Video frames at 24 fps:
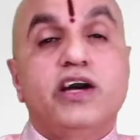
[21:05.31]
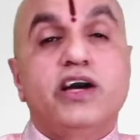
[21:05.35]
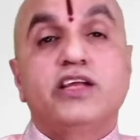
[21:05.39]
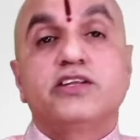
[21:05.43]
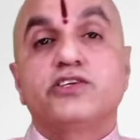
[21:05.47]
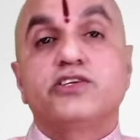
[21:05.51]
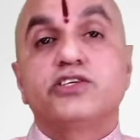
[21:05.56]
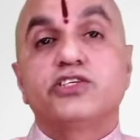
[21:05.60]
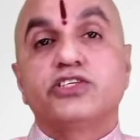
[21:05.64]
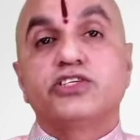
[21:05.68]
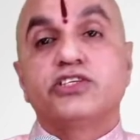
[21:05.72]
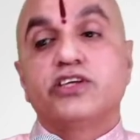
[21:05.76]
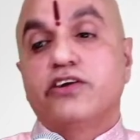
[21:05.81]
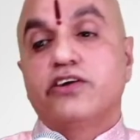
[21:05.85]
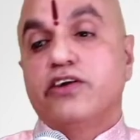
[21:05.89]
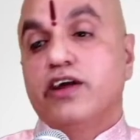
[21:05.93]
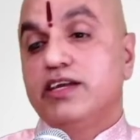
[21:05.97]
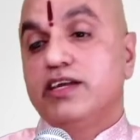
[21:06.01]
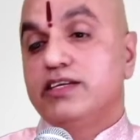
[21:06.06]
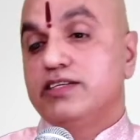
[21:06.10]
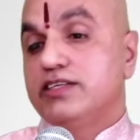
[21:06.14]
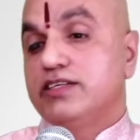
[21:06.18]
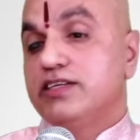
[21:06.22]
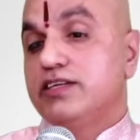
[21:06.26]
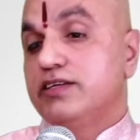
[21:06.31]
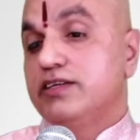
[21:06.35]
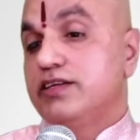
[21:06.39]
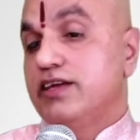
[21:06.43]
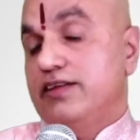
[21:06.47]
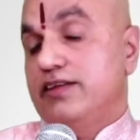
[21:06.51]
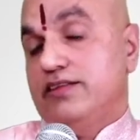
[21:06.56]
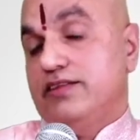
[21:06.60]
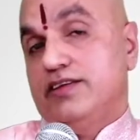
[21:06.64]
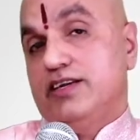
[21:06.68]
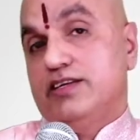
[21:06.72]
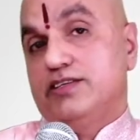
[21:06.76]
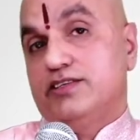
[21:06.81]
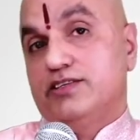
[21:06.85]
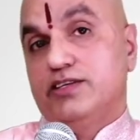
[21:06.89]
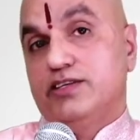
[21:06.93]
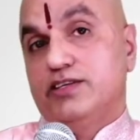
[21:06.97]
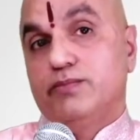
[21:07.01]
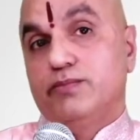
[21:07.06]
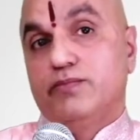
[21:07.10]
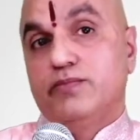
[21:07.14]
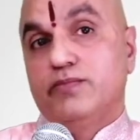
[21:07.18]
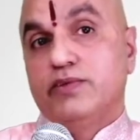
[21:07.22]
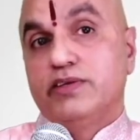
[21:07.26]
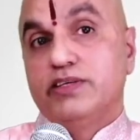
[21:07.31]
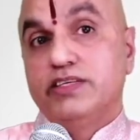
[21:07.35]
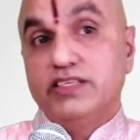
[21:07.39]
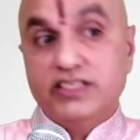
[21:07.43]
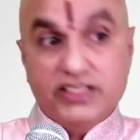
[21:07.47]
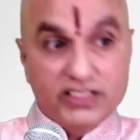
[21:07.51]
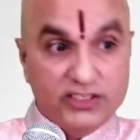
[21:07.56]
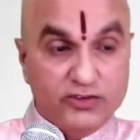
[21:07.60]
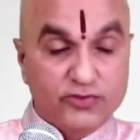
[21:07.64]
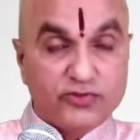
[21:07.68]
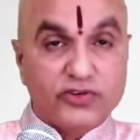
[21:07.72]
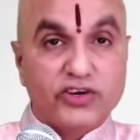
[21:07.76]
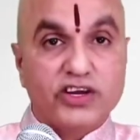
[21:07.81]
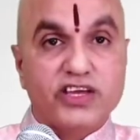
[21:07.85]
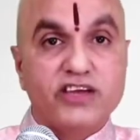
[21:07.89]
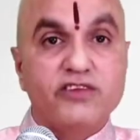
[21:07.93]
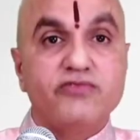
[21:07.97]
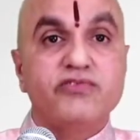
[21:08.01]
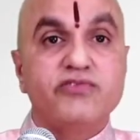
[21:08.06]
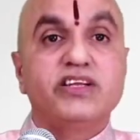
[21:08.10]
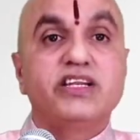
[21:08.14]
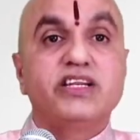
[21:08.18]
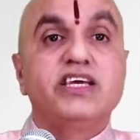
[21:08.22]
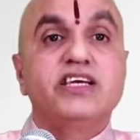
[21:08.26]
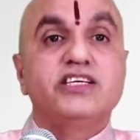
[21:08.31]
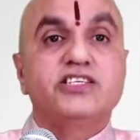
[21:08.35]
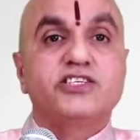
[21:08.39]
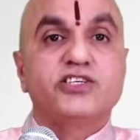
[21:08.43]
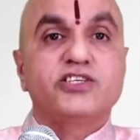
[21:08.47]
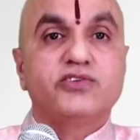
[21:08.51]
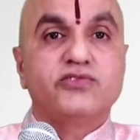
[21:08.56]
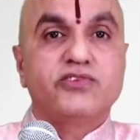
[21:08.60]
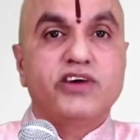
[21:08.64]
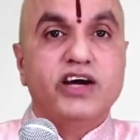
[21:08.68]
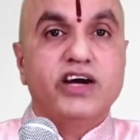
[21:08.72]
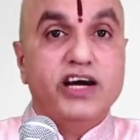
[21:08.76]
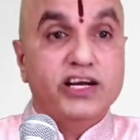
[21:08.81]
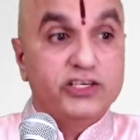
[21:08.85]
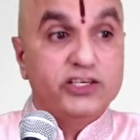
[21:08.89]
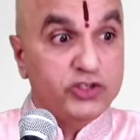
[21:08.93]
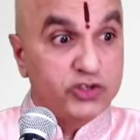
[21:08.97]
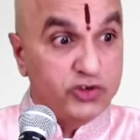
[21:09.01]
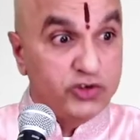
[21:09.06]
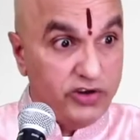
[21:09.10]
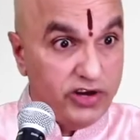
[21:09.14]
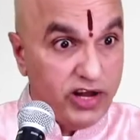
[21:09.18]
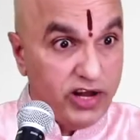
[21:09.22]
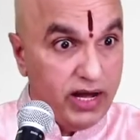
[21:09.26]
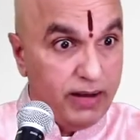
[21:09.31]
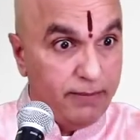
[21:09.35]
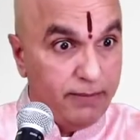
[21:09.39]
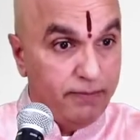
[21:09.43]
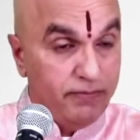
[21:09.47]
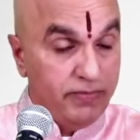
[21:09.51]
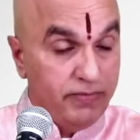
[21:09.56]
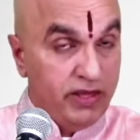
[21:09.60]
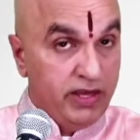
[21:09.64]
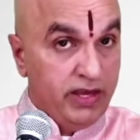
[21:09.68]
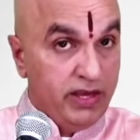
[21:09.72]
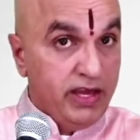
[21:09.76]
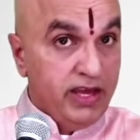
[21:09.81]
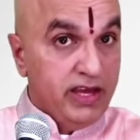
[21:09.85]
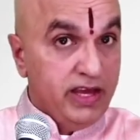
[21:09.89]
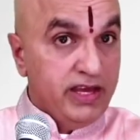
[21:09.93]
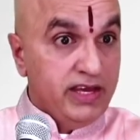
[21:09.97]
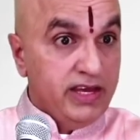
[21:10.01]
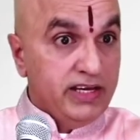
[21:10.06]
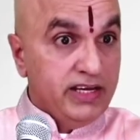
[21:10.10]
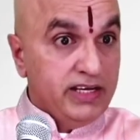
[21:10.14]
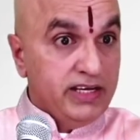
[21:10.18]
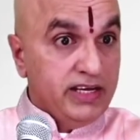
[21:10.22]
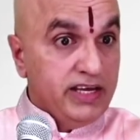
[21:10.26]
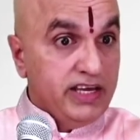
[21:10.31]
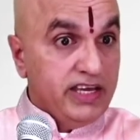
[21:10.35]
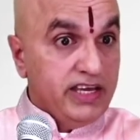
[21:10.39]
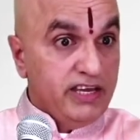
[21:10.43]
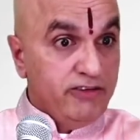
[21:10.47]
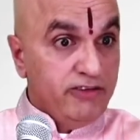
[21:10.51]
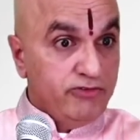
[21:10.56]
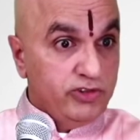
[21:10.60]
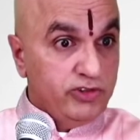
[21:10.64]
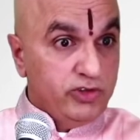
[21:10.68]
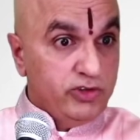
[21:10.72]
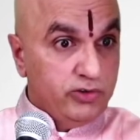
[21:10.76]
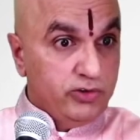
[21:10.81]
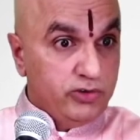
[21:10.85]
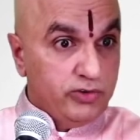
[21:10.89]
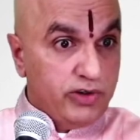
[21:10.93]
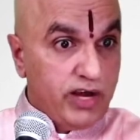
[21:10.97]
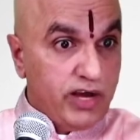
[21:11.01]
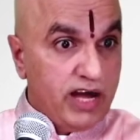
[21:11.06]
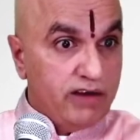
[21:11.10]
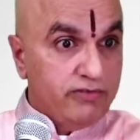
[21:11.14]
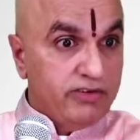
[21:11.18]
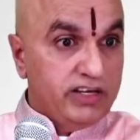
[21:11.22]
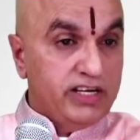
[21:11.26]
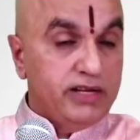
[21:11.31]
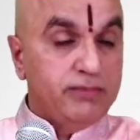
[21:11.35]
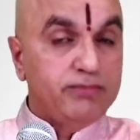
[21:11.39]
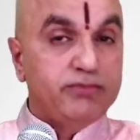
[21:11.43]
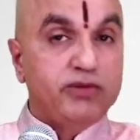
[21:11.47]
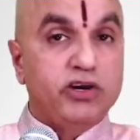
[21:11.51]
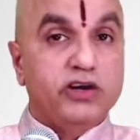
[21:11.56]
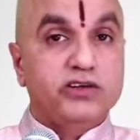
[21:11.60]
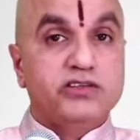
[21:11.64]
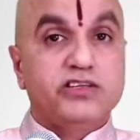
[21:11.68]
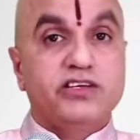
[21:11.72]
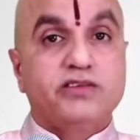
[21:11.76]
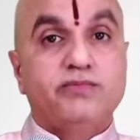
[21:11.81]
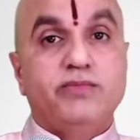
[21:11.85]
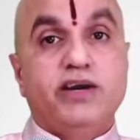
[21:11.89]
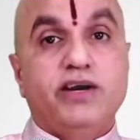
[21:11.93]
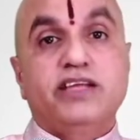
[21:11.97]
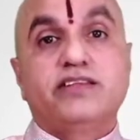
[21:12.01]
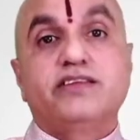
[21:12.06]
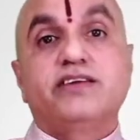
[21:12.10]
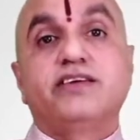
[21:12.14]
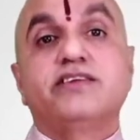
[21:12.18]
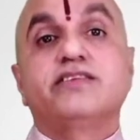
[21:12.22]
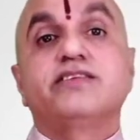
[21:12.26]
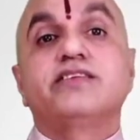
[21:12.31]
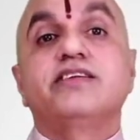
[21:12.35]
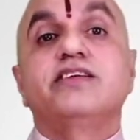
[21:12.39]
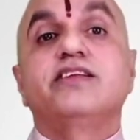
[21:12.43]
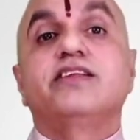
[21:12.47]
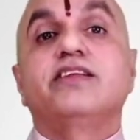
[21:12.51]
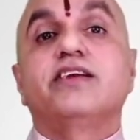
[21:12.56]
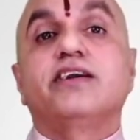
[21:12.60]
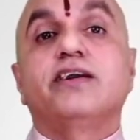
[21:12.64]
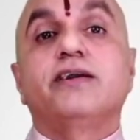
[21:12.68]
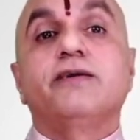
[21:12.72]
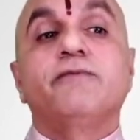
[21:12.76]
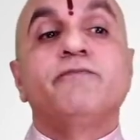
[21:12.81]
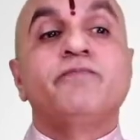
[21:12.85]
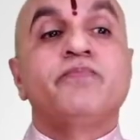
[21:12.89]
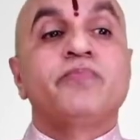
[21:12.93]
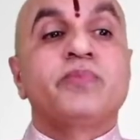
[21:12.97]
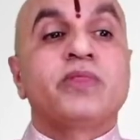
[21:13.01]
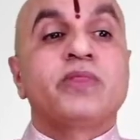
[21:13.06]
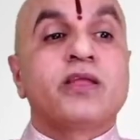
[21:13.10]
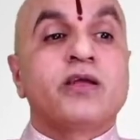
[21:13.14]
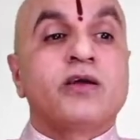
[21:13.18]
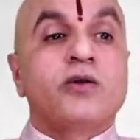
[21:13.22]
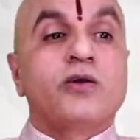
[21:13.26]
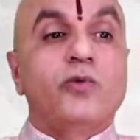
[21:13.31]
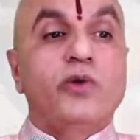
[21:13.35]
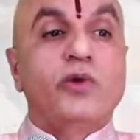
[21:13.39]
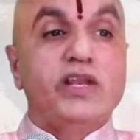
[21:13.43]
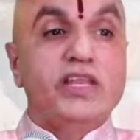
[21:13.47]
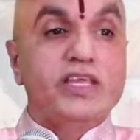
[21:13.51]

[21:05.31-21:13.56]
Krishna granted that, that to him. This is a forgiving nature of God, Sri Ram. Even though Ravan abducted Mata Sita, when he